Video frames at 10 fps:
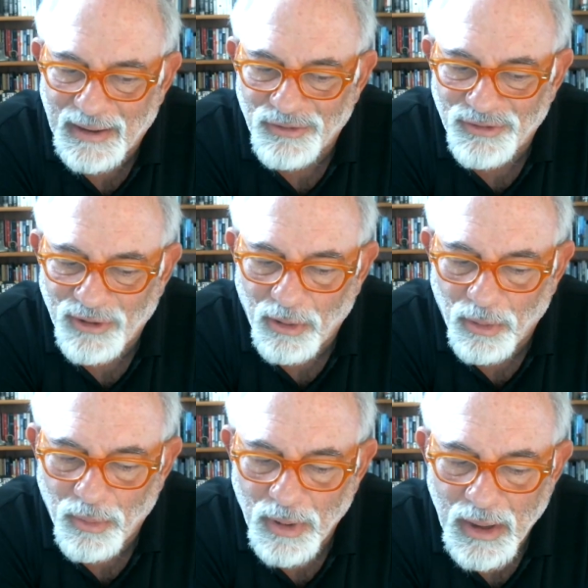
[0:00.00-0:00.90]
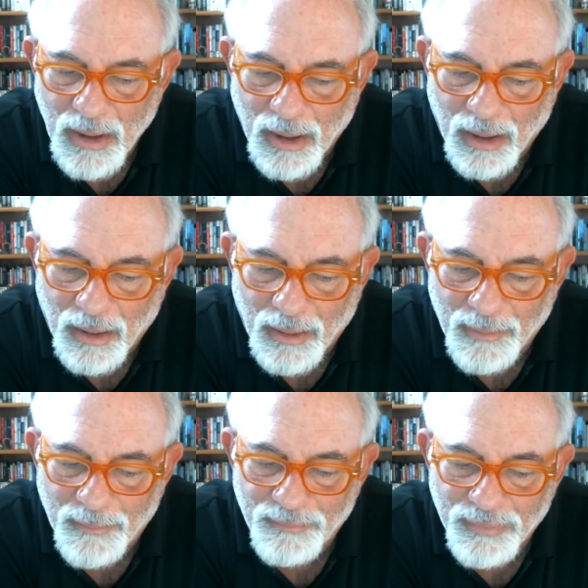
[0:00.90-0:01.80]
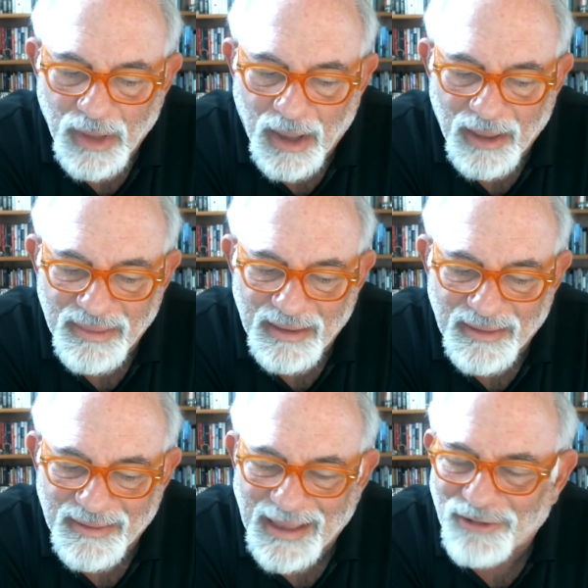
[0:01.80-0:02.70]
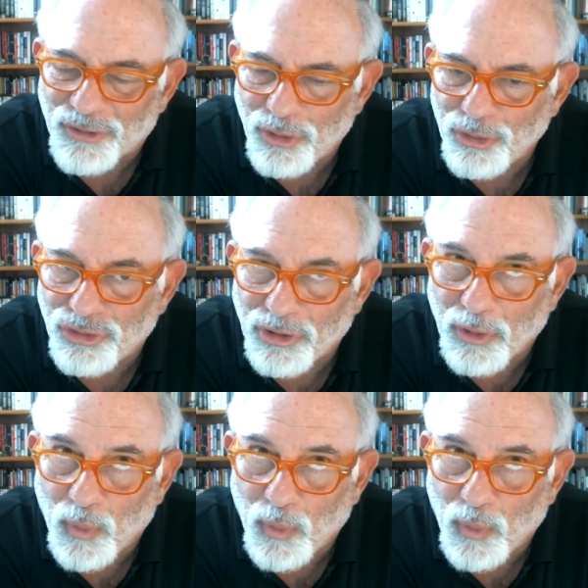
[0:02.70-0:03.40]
And so I think that that's crucial.